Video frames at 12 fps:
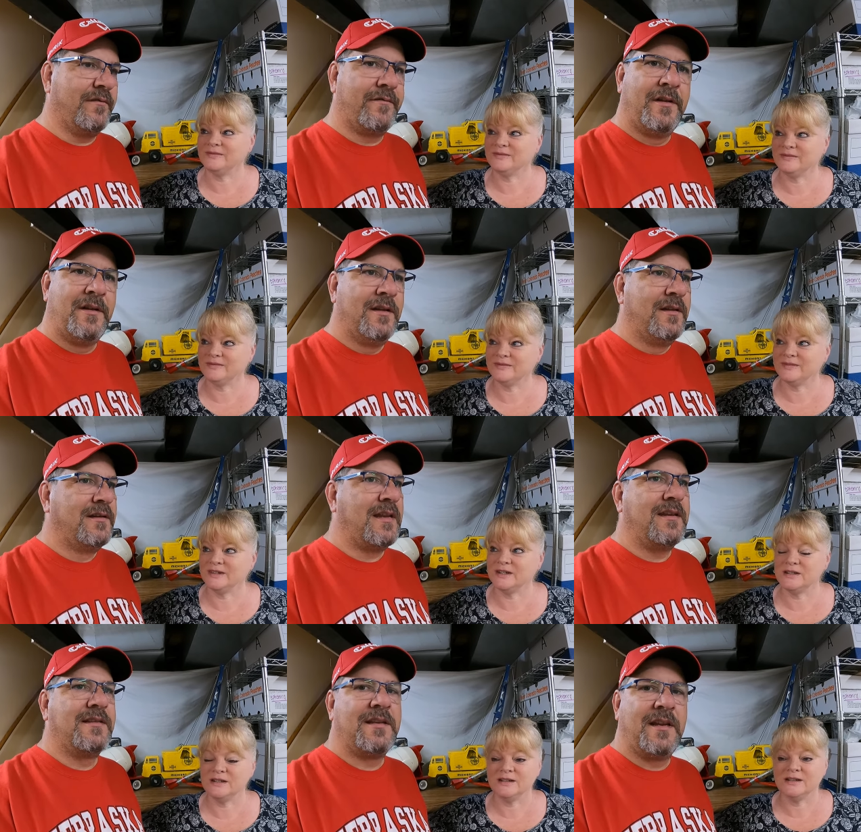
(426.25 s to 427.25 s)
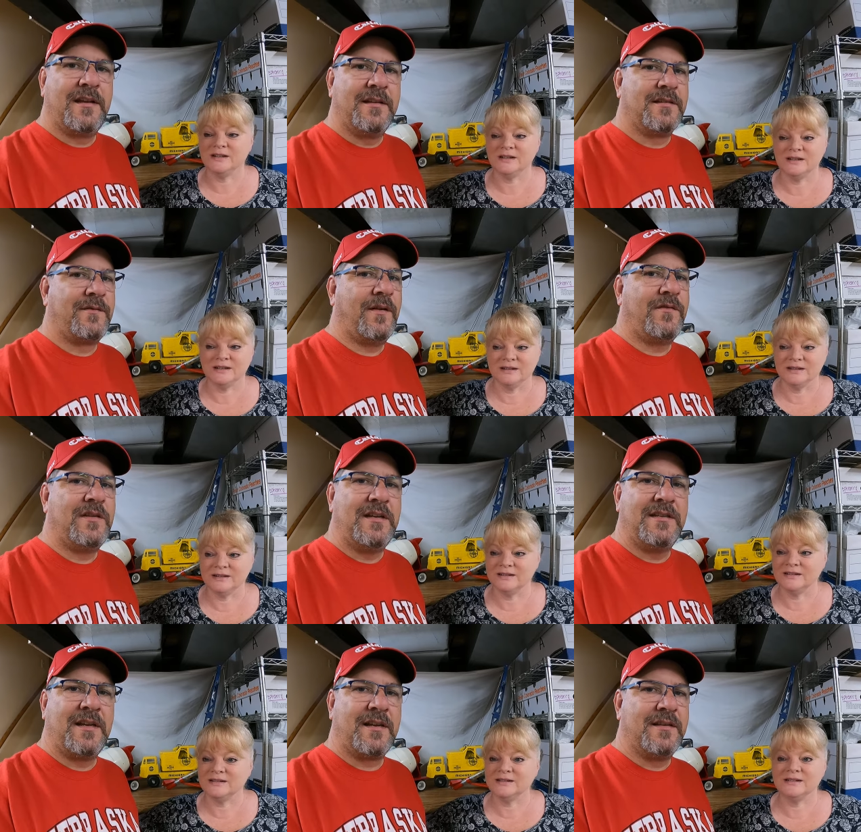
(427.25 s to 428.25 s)
Speaker 1: of 10 seconds,
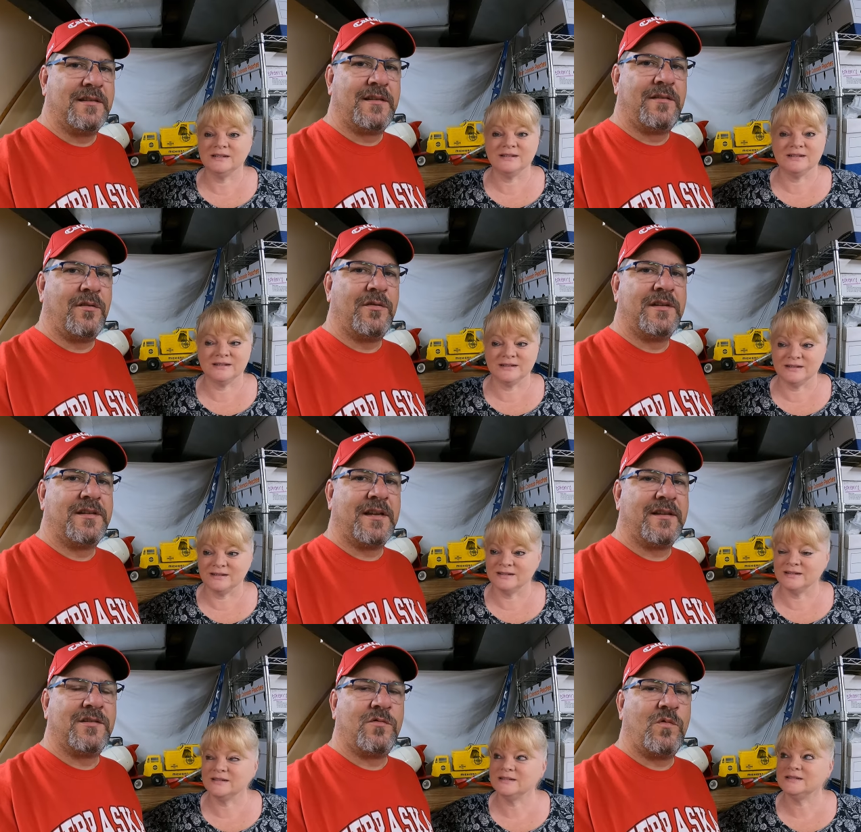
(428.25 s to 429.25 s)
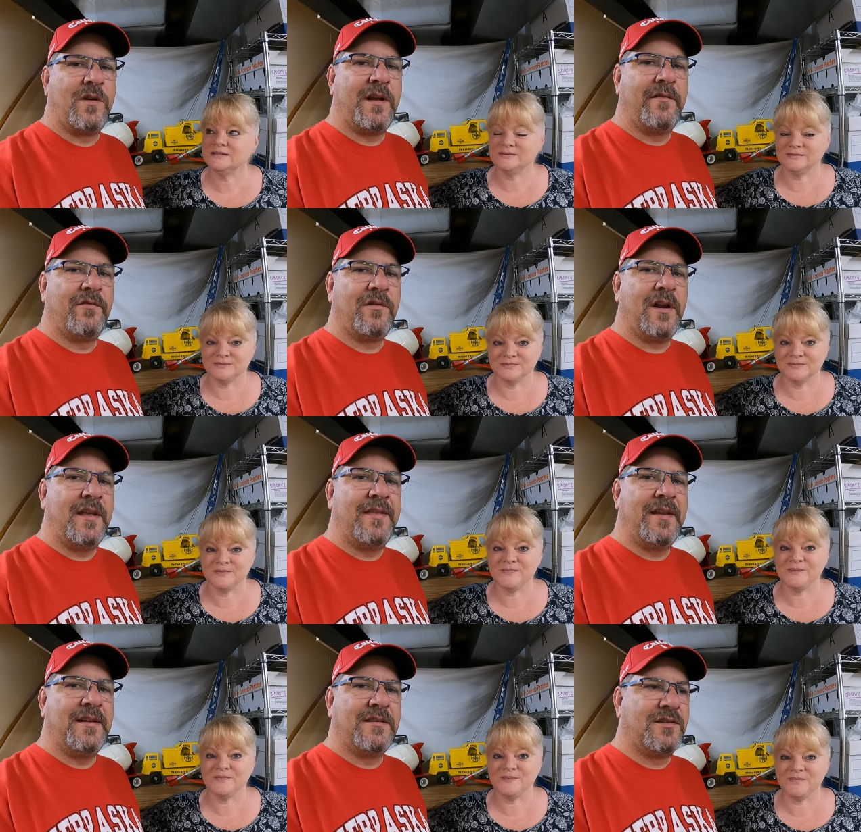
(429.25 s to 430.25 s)
15 seconds, 30 seconds, or whatever, and
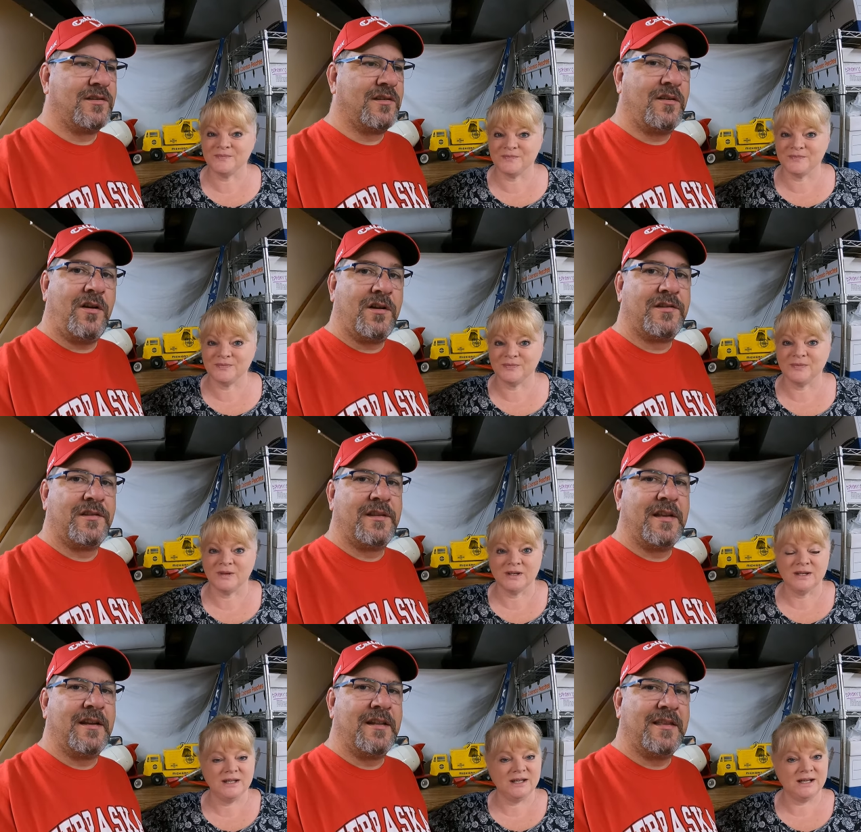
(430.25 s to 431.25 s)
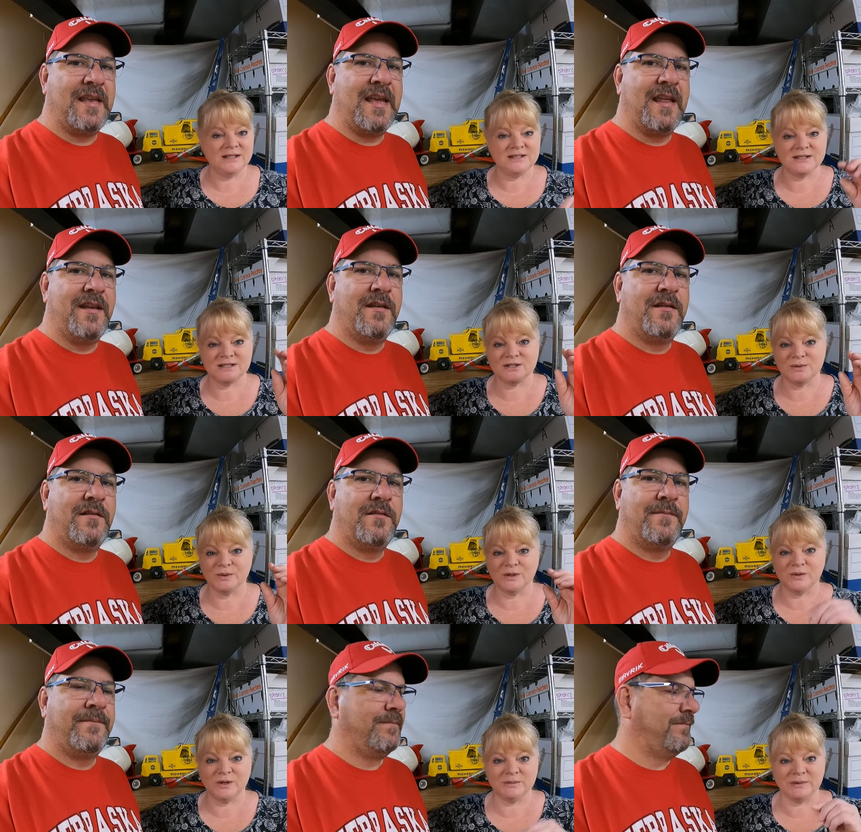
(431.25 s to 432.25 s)
then it's just an auction thing. And at the end, just a
Speaker 2: real
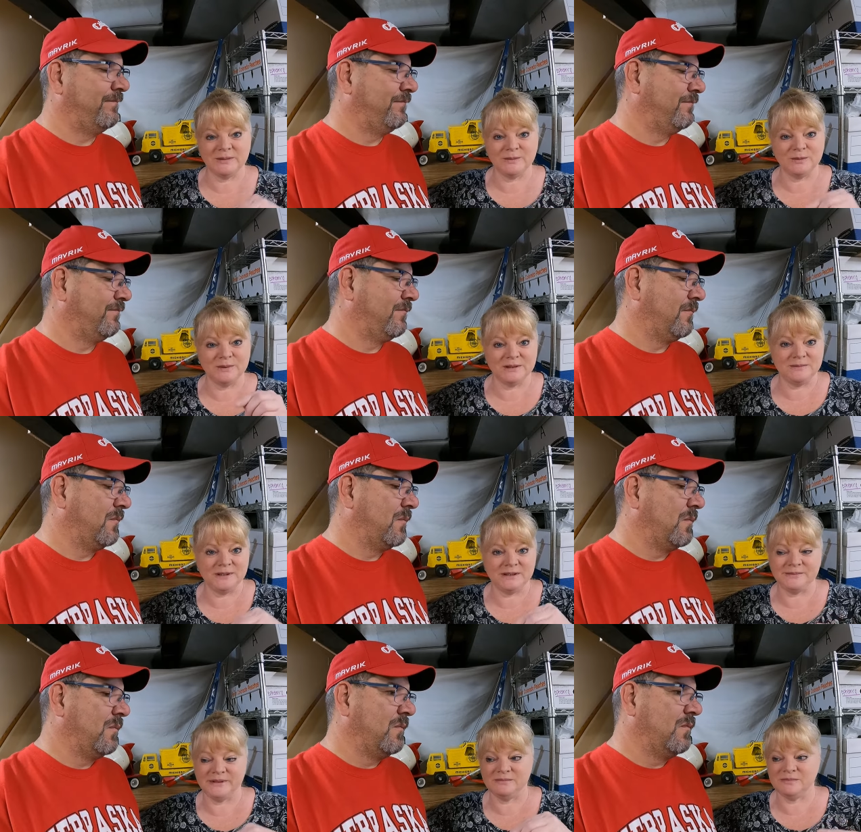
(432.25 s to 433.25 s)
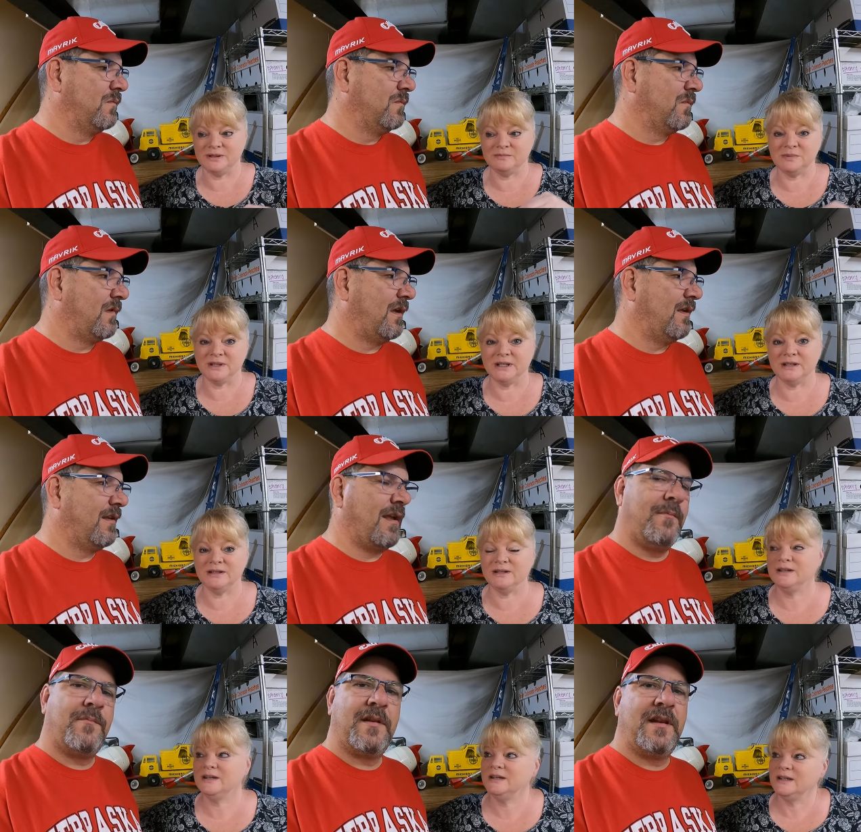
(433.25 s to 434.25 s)
quick people bid, bid, bid, bid, bid.
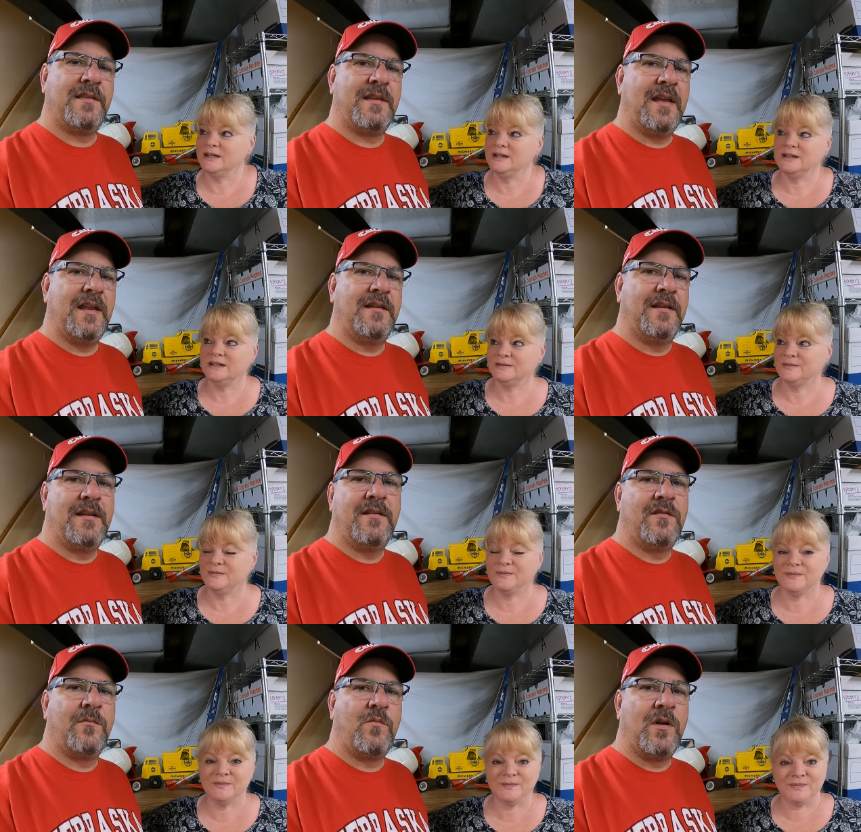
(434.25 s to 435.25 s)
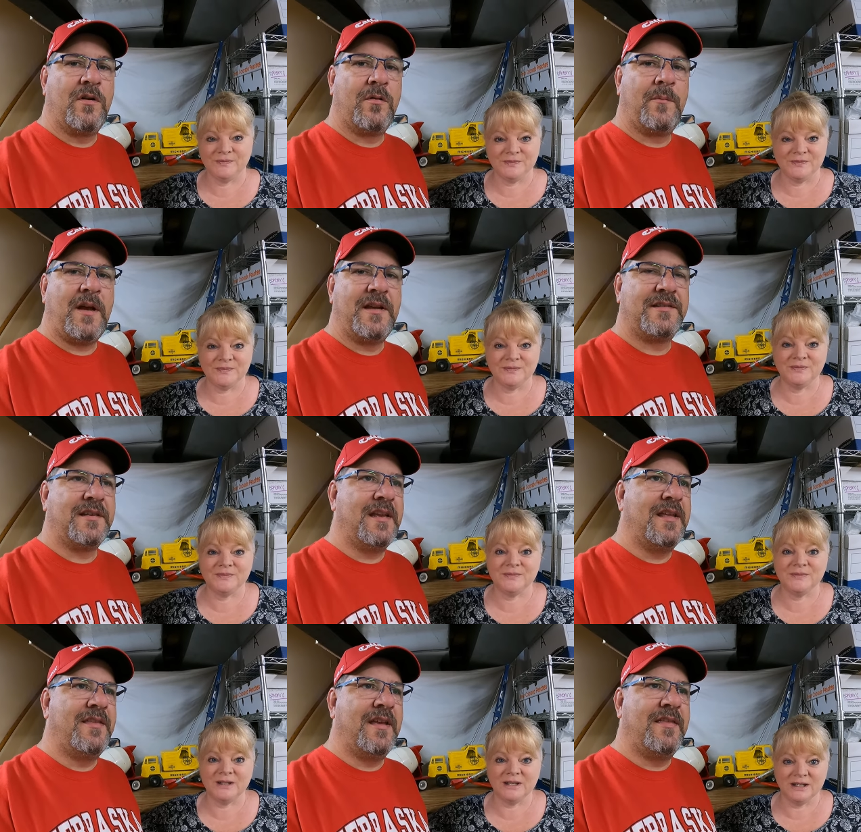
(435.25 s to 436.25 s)
Speaker 1: Yep. And at the end, then the winner buys it,
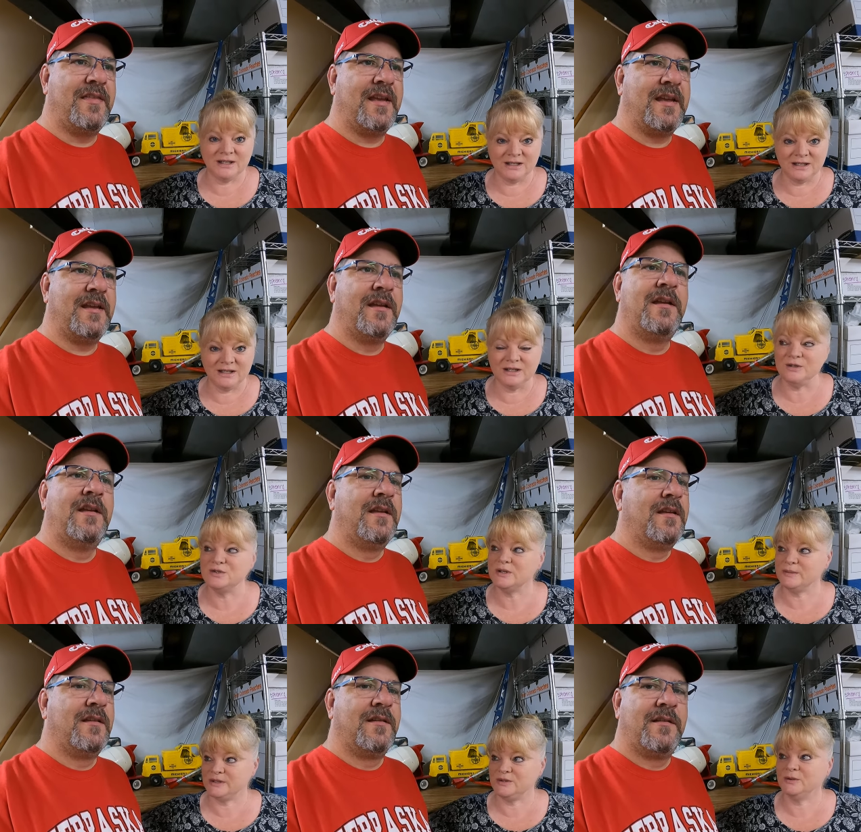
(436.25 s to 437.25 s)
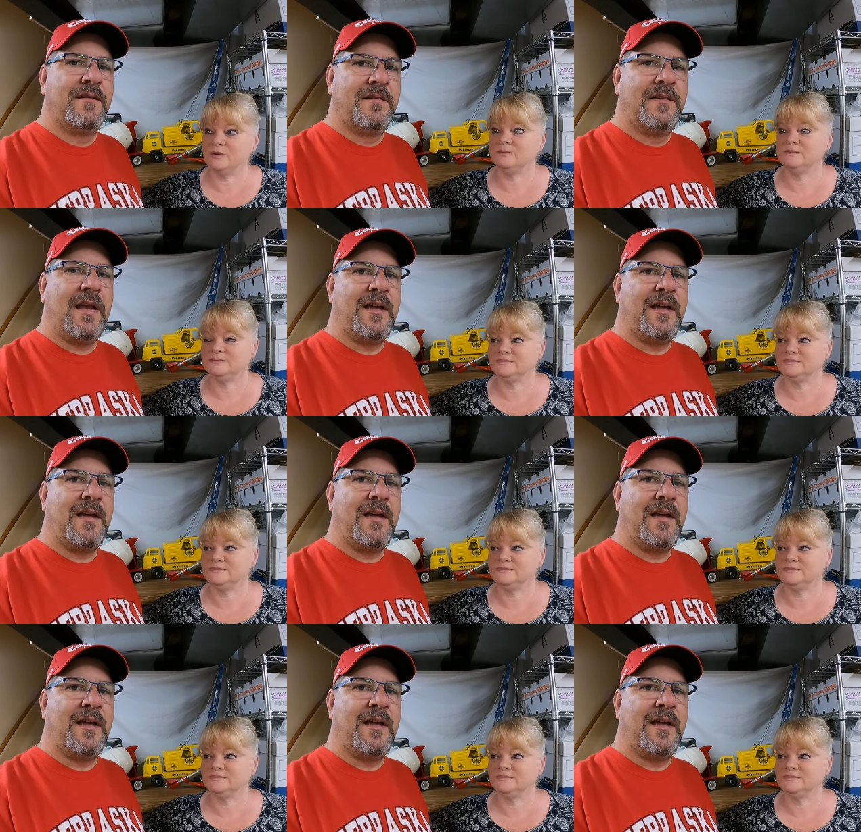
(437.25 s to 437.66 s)
and then they you ship it to them.